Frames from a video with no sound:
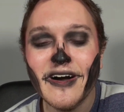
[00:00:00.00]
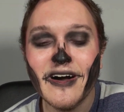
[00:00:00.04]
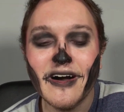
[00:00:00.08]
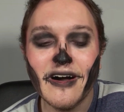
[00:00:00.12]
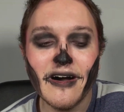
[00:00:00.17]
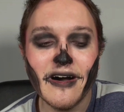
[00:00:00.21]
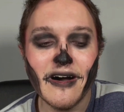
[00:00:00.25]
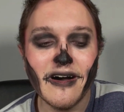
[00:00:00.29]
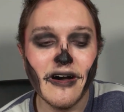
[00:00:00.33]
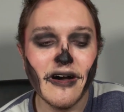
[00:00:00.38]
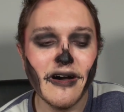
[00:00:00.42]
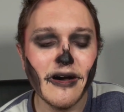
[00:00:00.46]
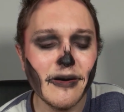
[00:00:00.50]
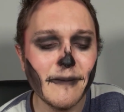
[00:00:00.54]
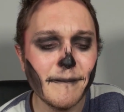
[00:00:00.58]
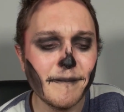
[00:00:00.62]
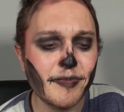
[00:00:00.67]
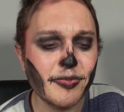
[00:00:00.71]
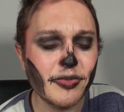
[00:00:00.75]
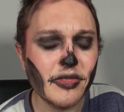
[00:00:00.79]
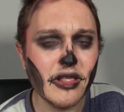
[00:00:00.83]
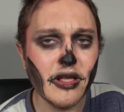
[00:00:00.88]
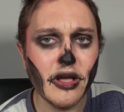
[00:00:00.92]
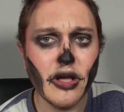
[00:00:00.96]
I'll
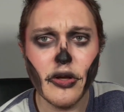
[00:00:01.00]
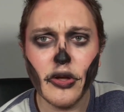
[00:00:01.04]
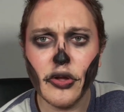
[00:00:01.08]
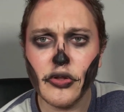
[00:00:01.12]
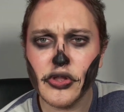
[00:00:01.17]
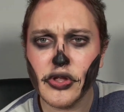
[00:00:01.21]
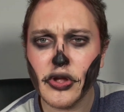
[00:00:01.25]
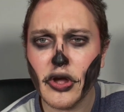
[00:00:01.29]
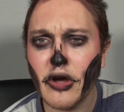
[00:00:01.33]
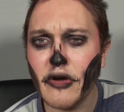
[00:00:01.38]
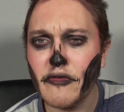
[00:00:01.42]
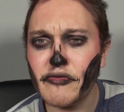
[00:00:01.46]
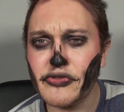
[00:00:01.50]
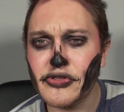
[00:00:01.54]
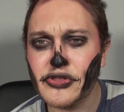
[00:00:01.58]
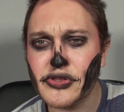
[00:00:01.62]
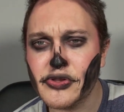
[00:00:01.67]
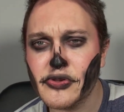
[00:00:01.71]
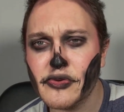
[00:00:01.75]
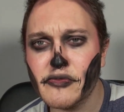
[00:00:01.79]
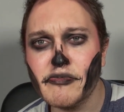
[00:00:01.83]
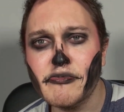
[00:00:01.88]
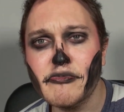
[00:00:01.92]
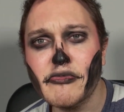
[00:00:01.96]

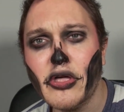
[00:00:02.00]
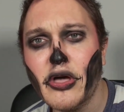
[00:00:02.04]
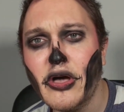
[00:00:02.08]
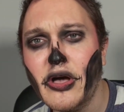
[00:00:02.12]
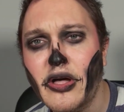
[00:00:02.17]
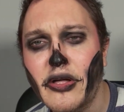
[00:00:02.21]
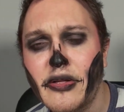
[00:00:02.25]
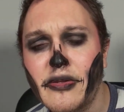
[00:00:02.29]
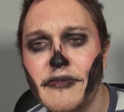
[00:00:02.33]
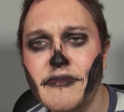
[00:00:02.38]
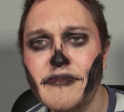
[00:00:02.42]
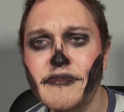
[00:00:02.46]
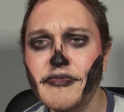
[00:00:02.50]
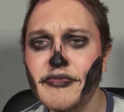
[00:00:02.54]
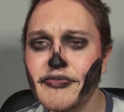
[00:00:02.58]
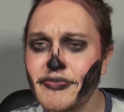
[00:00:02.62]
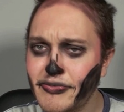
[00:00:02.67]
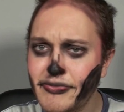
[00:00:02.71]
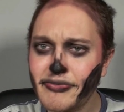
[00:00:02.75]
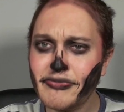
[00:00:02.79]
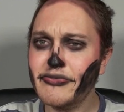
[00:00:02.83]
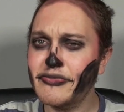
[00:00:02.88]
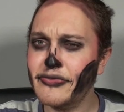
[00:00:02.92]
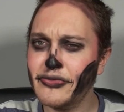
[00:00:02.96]
sort
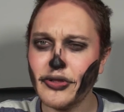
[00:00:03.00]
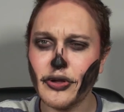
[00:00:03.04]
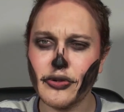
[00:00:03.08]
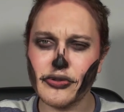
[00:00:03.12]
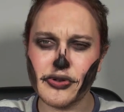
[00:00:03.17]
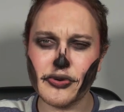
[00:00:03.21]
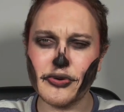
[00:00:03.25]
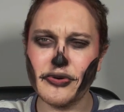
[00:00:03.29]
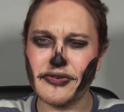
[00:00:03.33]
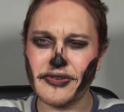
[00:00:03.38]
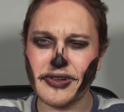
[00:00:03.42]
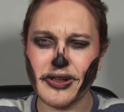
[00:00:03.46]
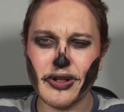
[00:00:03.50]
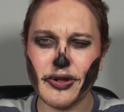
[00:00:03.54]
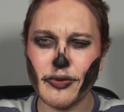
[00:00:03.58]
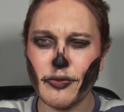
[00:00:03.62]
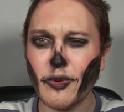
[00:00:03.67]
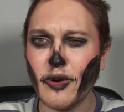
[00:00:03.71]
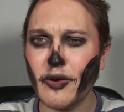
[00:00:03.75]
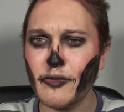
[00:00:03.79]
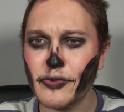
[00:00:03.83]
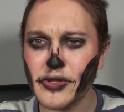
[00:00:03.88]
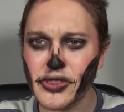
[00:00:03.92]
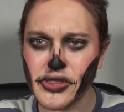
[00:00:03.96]
of tell you
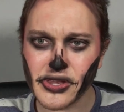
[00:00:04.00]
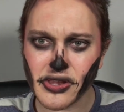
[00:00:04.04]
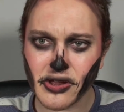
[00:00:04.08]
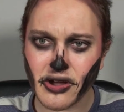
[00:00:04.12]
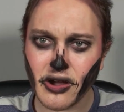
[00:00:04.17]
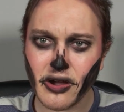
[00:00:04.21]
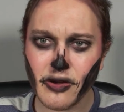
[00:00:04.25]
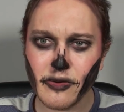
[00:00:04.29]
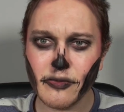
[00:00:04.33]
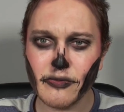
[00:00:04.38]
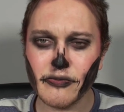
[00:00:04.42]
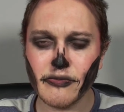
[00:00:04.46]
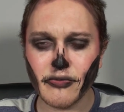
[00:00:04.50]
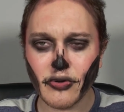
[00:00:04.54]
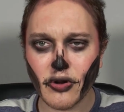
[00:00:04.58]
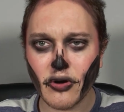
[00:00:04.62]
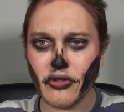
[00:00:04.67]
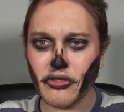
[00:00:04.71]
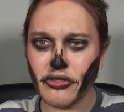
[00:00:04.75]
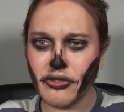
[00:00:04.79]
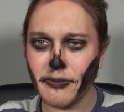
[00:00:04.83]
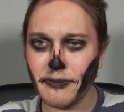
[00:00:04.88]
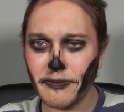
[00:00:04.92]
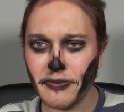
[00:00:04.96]
what we saw and all
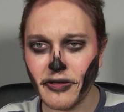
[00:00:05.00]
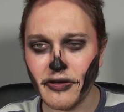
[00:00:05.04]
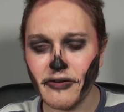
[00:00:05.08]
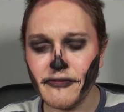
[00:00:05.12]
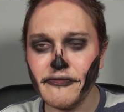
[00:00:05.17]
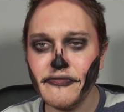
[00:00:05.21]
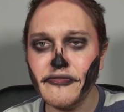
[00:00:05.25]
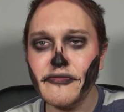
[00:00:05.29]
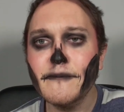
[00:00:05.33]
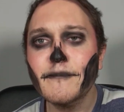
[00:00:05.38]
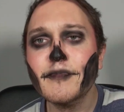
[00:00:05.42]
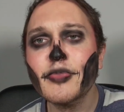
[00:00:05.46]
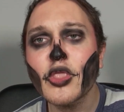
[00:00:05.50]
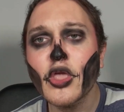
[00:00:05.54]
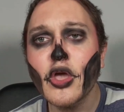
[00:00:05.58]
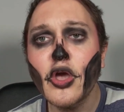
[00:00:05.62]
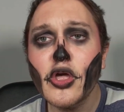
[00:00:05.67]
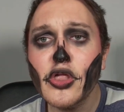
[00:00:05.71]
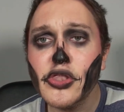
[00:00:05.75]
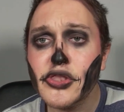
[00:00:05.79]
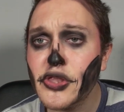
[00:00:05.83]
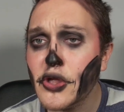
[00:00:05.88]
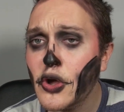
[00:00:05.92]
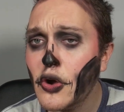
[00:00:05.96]
the above.
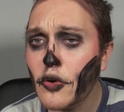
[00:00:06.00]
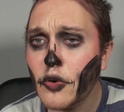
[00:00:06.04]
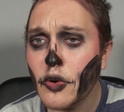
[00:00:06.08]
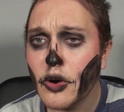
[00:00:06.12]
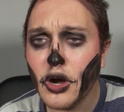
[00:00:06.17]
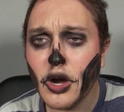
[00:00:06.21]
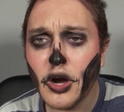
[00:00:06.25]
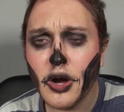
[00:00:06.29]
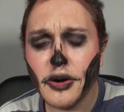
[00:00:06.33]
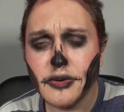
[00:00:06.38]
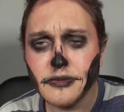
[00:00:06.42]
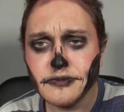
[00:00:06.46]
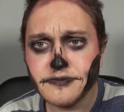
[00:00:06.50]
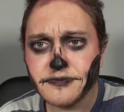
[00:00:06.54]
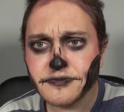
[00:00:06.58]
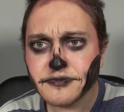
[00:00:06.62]
So,